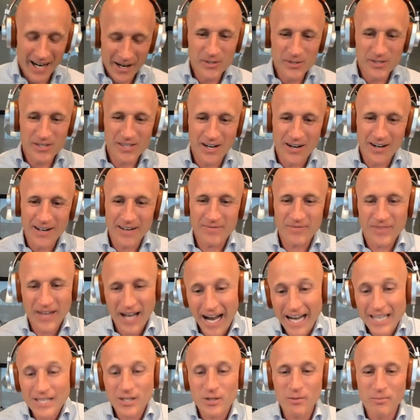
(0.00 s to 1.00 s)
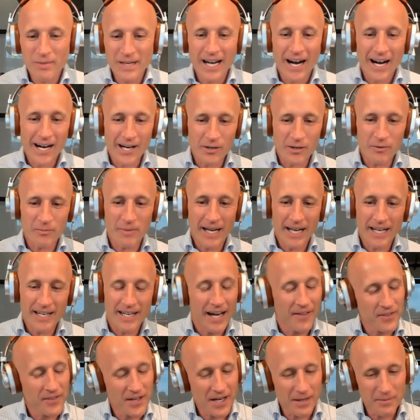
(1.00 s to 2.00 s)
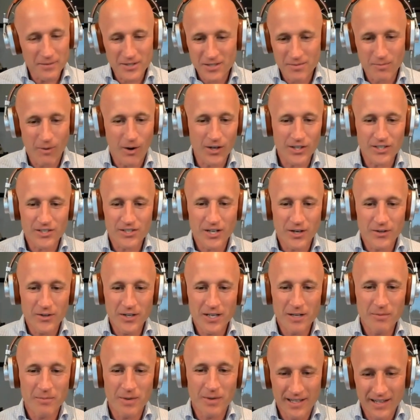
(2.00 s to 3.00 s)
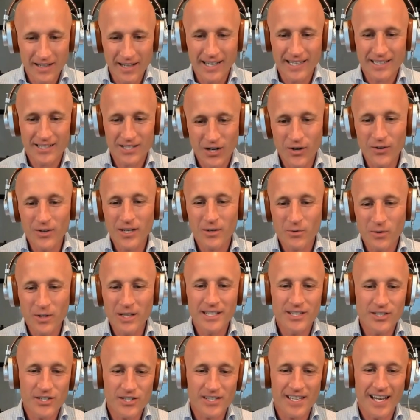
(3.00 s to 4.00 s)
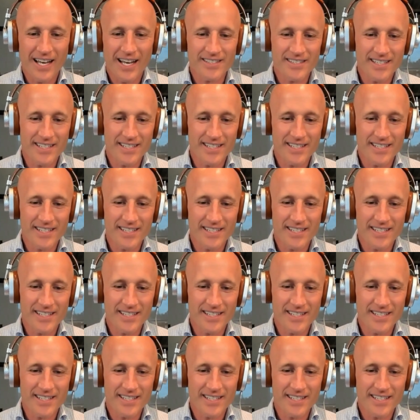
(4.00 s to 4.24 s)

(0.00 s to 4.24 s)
thought I could be Iron Man. Not that I'm as smart as Tony, but like Tony really just has the